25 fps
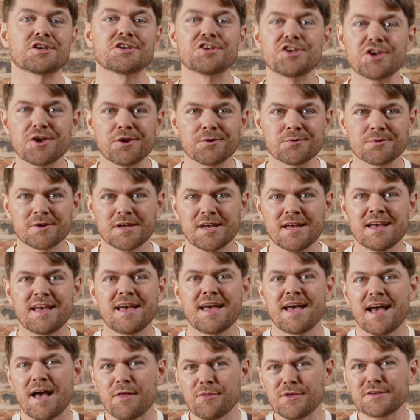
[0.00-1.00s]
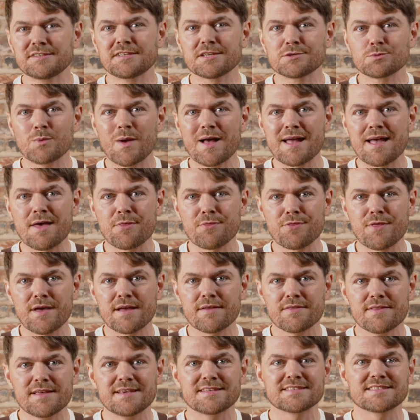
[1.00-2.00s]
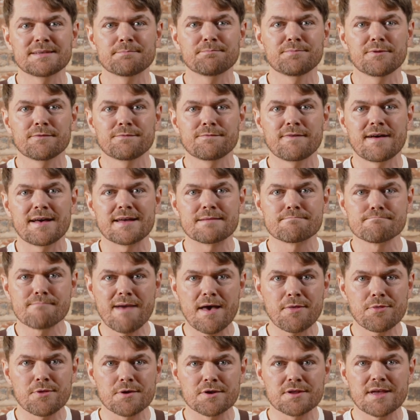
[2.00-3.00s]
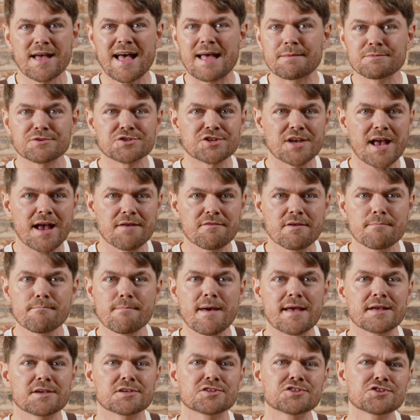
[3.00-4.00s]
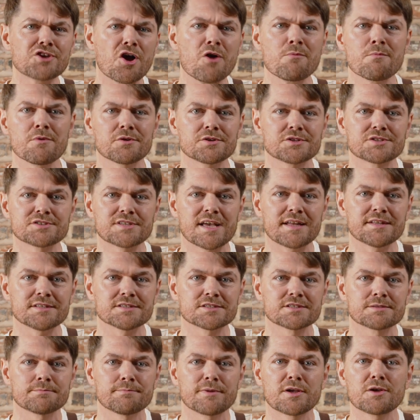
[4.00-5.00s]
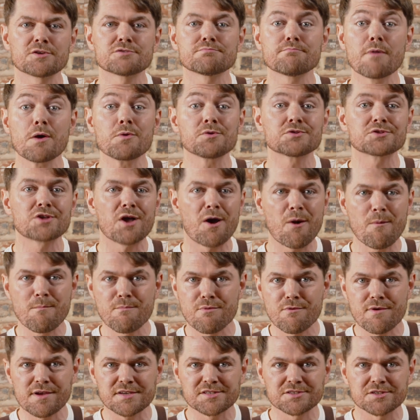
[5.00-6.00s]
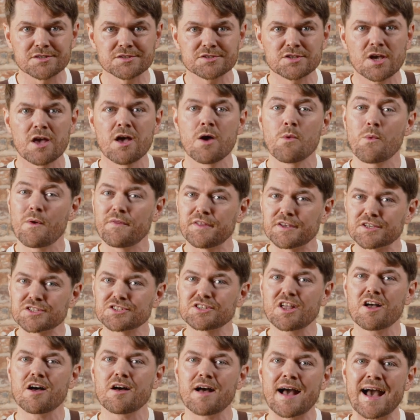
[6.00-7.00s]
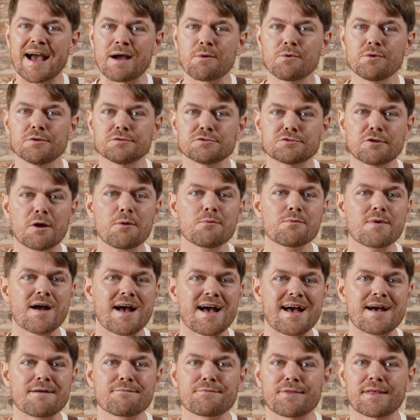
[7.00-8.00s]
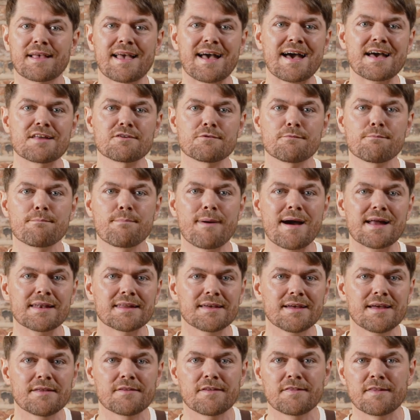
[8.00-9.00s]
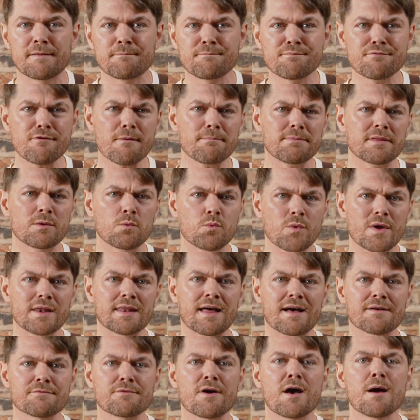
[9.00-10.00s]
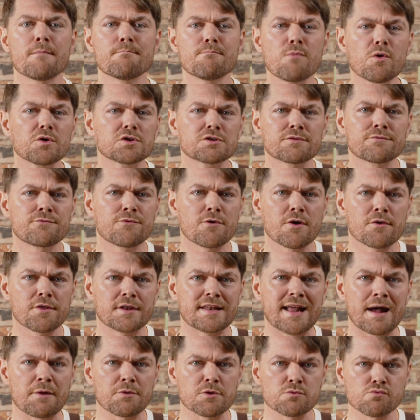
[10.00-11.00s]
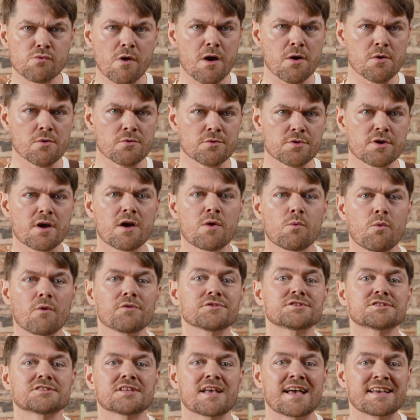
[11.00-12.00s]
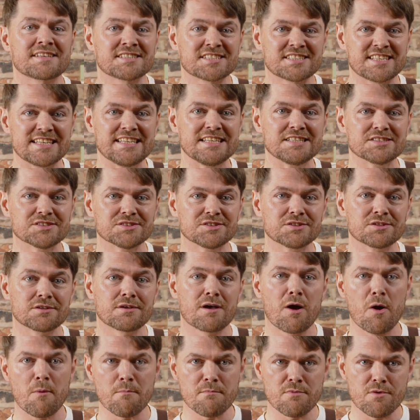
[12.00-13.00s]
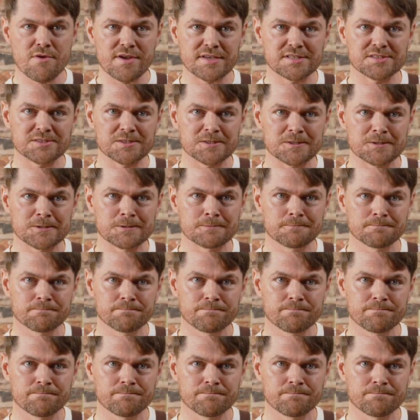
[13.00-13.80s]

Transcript: to you. And this is why I think this simplified method I'm sharing makes so much sense, because most home baristas, when they start out, don't have the kind of palate that they probably will have much further down the road once they're seasoned home baristas.